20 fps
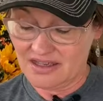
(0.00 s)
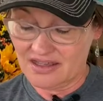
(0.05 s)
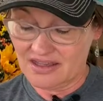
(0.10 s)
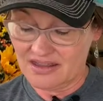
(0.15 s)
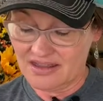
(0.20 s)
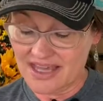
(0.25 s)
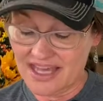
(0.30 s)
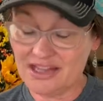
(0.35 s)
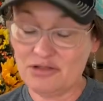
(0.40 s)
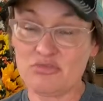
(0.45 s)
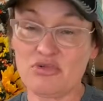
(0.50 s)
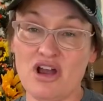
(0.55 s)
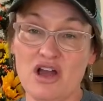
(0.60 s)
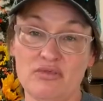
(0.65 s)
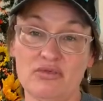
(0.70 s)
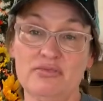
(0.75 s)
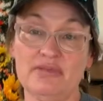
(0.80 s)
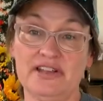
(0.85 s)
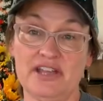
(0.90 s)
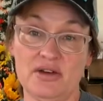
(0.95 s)
that'll
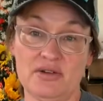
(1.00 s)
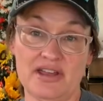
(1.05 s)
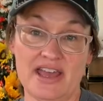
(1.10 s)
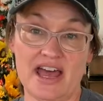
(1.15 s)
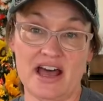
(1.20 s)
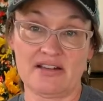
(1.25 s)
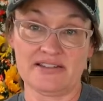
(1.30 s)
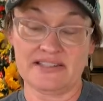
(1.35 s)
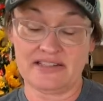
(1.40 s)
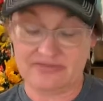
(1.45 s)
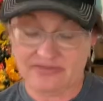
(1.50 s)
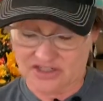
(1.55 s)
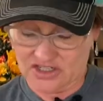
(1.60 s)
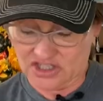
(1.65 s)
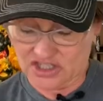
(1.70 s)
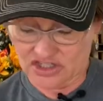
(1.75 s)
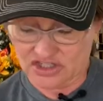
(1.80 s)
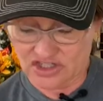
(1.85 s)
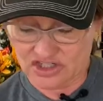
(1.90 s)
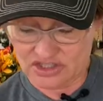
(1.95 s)
probably go to House of
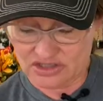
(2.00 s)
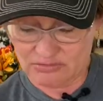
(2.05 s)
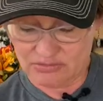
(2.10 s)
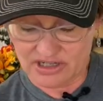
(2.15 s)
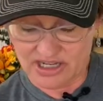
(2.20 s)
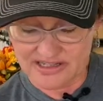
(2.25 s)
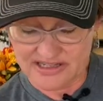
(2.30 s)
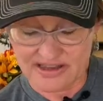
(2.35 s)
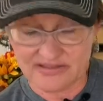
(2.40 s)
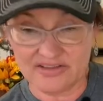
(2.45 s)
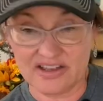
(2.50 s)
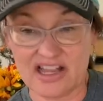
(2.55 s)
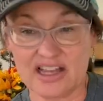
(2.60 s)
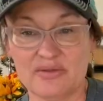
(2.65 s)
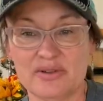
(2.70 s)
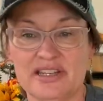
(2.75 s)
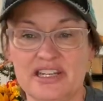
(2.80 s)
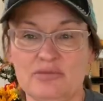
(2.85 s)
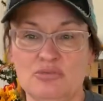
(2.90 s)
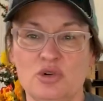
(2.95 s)
Vintage because I feel like
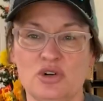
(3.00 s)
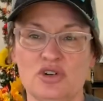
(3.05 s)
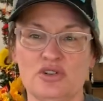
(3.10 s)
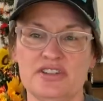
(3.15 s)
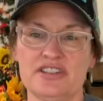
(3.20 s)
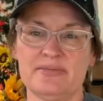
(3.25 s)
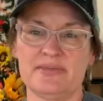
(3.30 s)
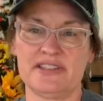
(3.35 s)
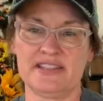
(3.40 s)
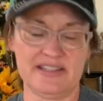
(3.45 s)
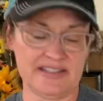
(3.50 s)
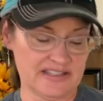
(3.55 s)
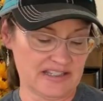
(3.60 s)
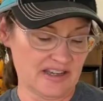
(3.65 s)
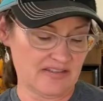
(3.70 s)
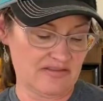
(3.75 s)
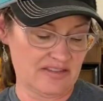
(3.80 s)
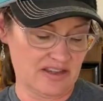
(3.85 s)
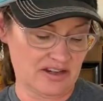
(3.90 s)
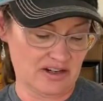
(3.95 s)
we need more Christmassy
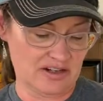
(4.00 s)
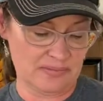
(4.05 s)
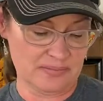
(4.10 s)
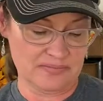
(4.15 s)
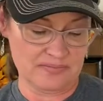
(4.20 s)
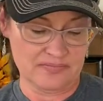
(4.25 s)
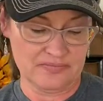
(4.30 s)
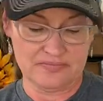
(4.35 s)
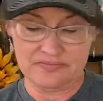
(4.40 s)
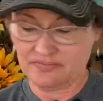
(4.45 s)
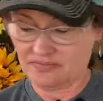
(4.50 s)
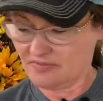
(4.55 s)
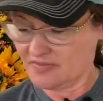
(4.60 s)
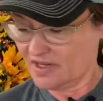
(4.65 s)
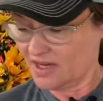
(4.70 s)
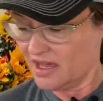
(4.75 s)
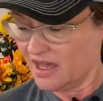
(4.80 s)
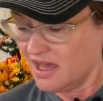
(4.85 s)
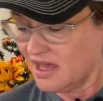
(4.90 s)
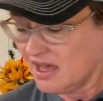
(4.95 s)
stuff there.
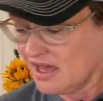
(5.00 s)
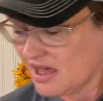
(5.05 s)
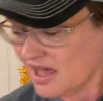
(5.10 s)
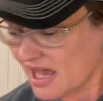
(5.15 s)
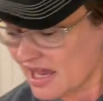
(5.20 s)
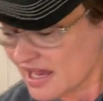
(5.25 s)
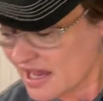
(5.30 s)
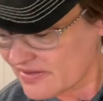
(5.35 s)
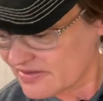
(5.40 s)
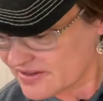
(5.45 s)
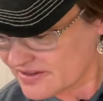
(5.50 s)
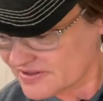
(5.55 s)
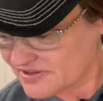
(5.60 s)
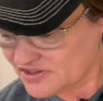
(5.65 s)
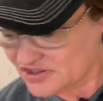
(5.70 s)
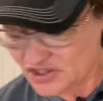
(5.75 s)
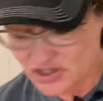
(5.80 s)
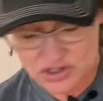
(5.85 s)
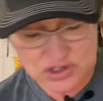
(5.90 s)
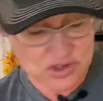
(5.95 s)
I got these
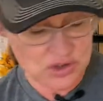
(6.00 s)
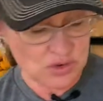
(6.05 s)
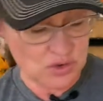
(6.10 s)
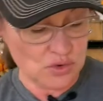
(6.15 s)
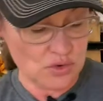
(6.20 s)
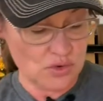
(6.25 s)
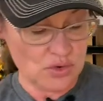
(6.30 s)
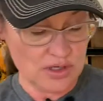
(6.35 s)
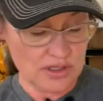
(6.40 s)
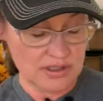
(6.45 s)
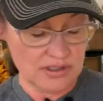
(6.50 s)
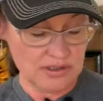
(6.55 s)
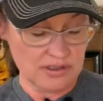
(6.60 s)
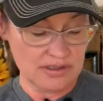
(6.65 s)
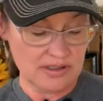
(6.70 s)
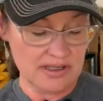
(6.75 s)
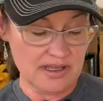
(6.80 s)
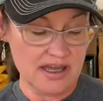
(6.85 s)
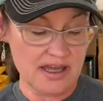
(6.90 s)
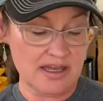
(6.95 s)
two.
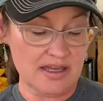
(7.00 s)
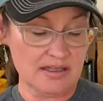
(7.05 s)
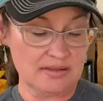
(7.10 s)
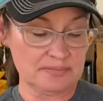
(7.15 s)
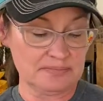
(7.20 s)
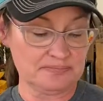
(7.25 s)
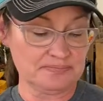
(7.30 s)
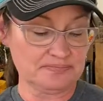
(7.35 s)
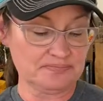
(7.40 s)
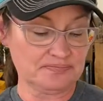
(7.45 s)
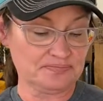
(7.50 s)
Um,